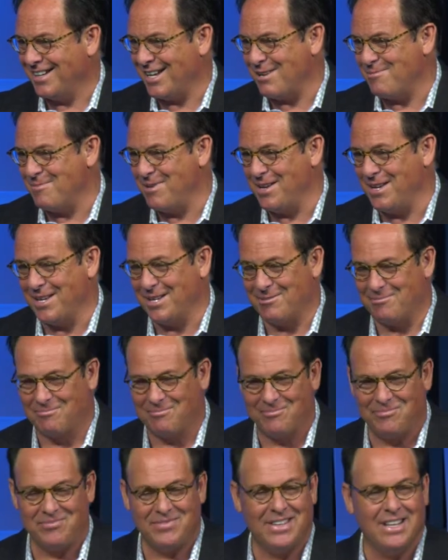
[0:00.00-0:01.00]
Amen.
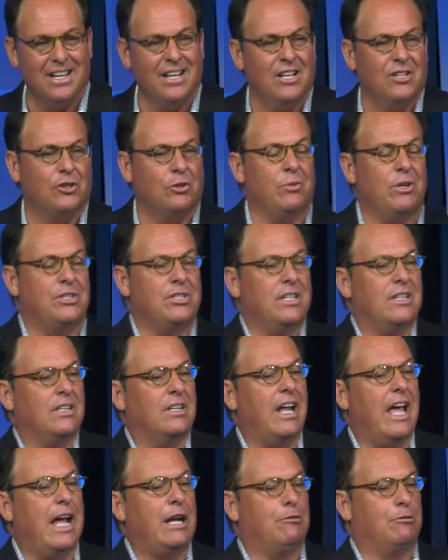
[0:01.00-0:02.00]
So we see the
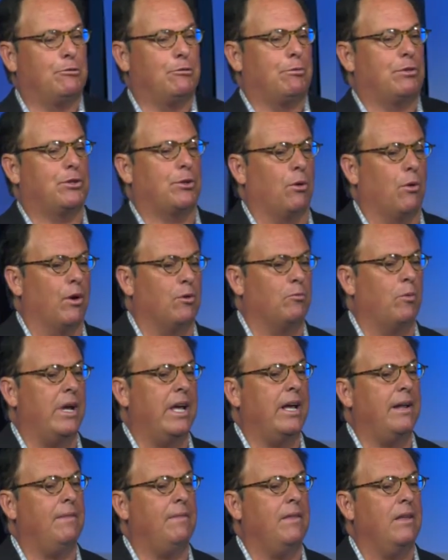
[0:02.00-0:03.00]
language restored
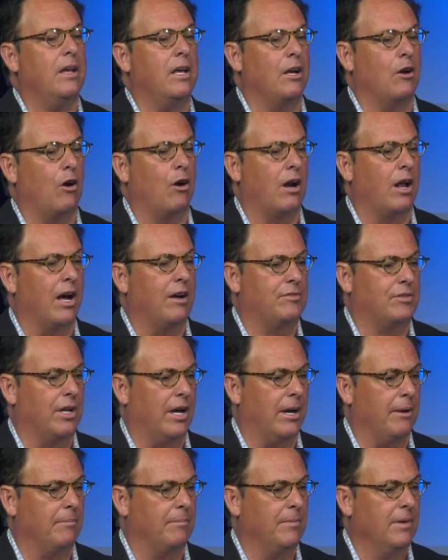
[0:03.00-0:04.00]
when? In our
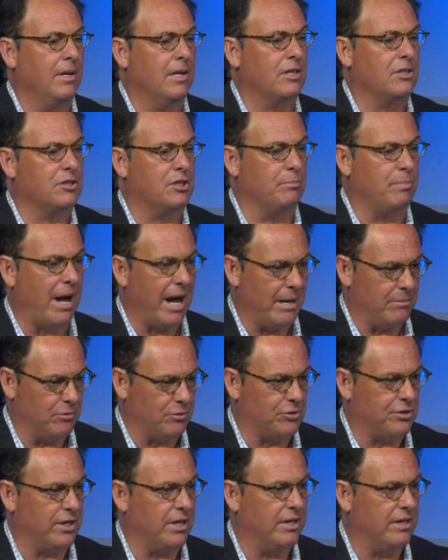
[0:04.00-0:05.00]
lifetime. Because the Bible
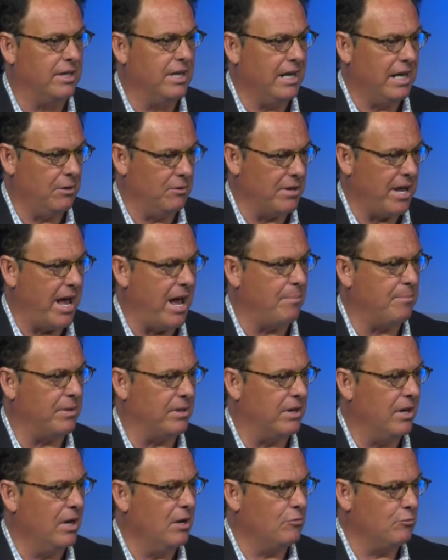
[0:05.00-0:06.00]
said it would happen
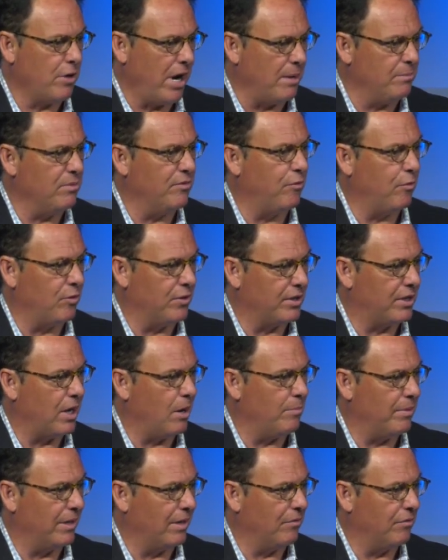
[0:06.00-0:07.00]
right before the
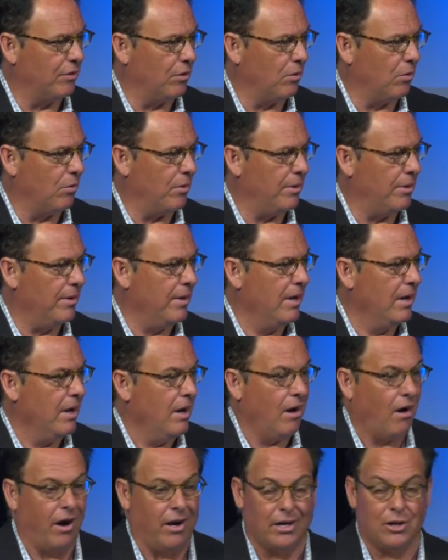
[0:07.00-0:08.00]
coming of the Lord.
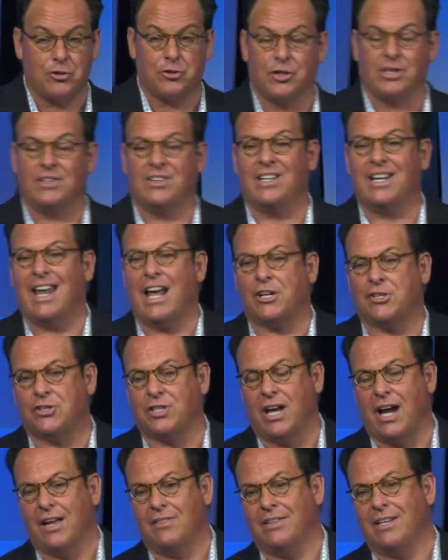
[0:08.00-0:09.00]
All right, let's look at the next
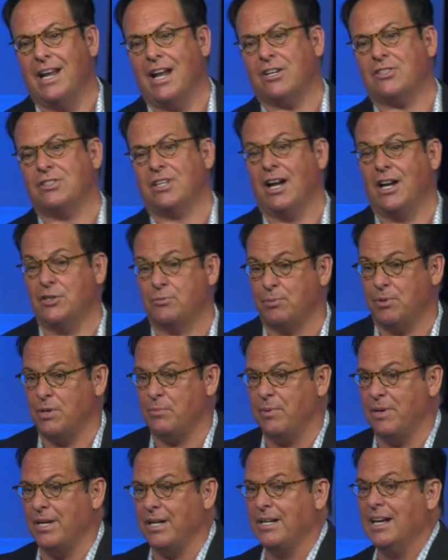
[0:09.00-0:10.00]
sign. The next sign is pretty
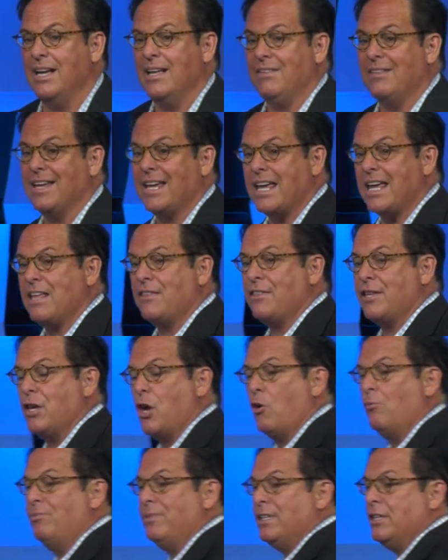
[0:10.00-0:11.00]
big. The
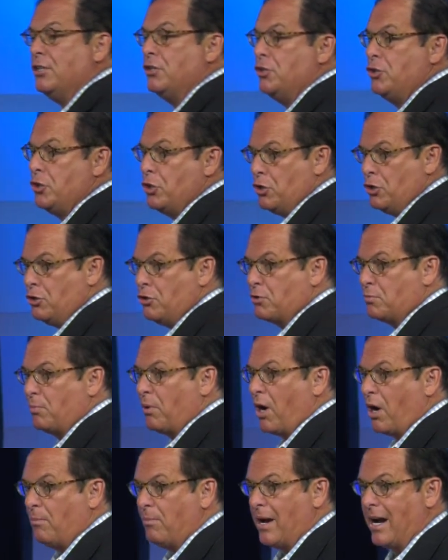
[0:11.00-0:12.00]
Ethiopian Jews
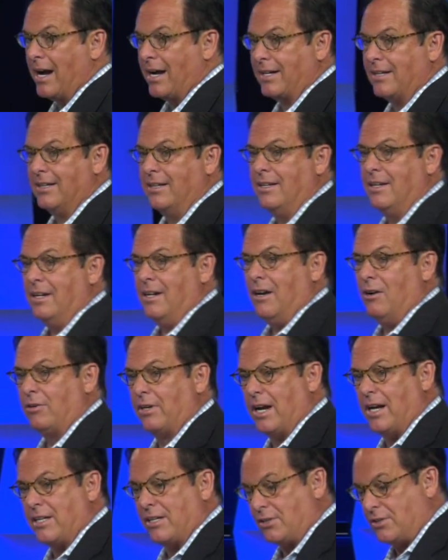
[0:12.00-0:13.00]
brought back
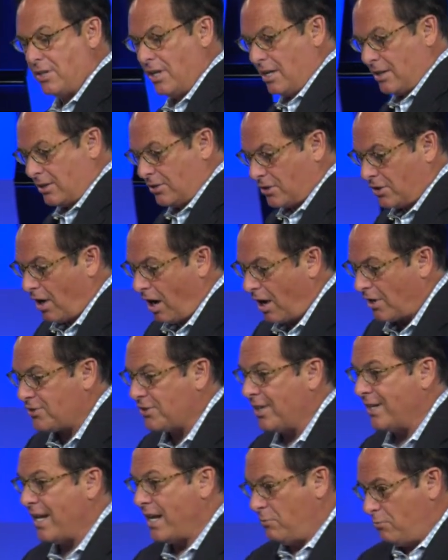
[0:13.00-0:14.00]
okay? Because God
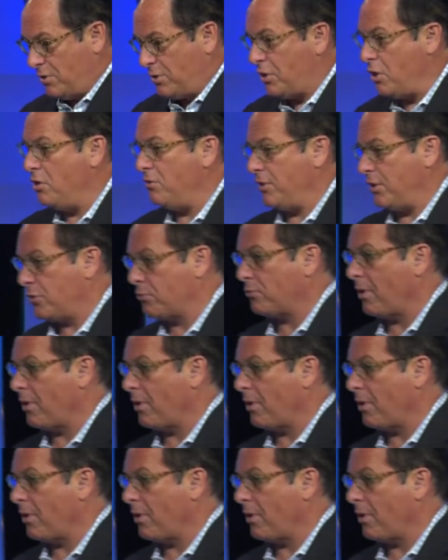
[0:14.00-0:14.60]
said He would do this